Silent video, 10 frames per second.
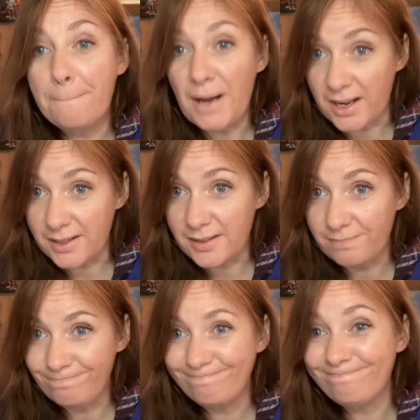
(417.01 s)

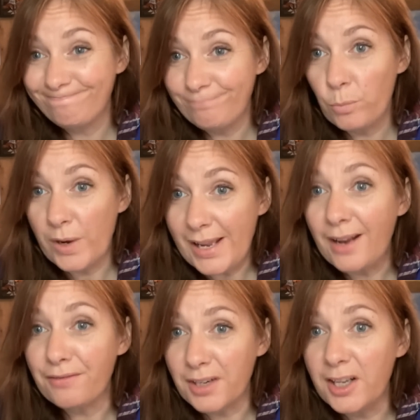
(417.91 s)
But we
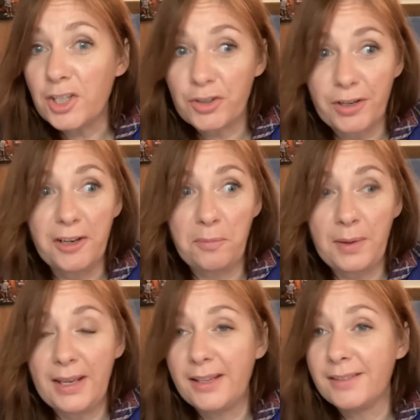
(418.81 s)
have the luxury
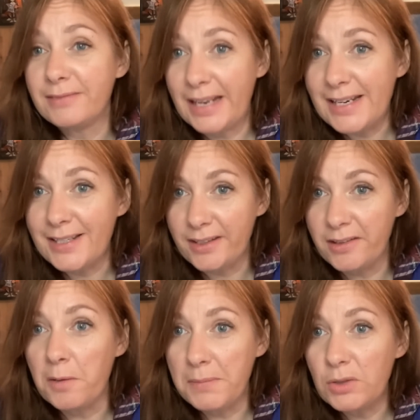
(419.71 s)
of being ladies
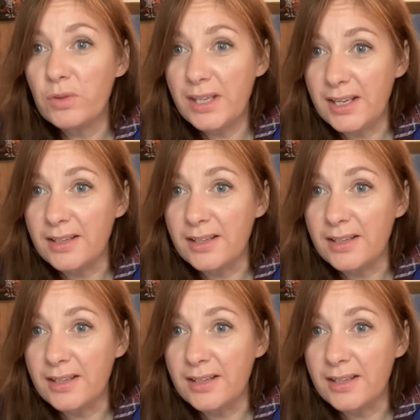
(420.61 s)
in our middle